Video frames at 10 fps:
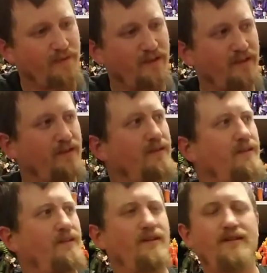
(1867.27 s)
Men.
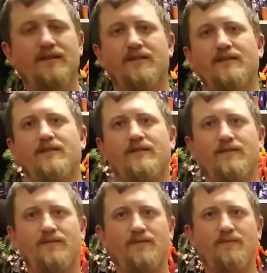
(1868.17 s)

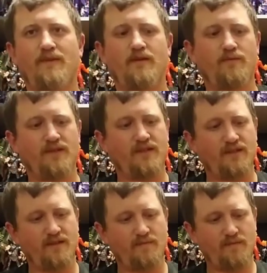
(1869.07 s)
Let me open this
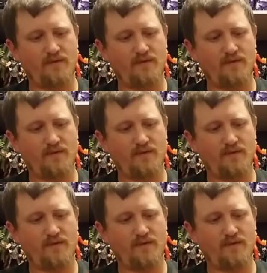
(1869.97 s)
up.